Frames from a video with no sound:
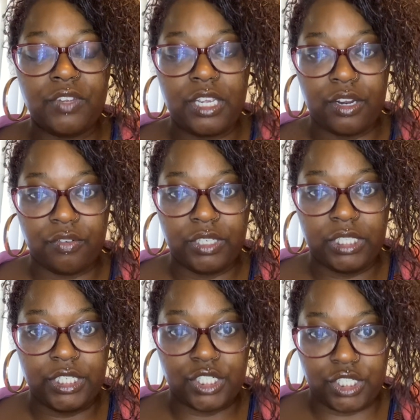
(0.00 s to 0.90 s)
year
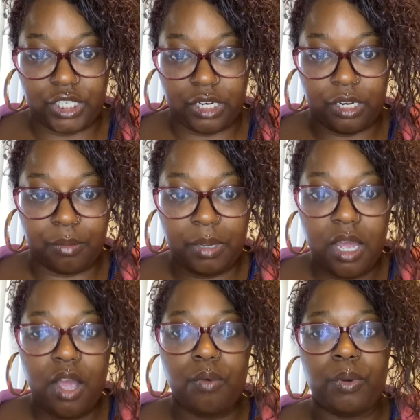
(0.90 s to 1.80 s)
relationship
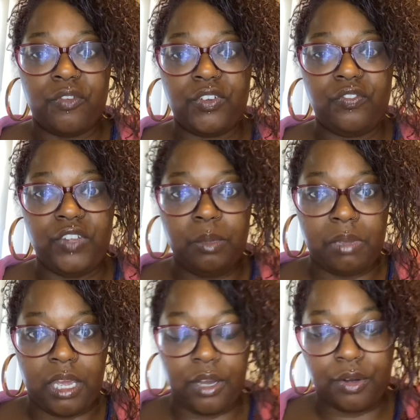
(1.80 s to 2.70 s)
with a
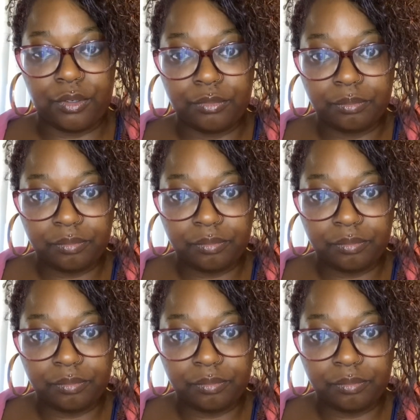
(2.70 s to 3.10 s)
female.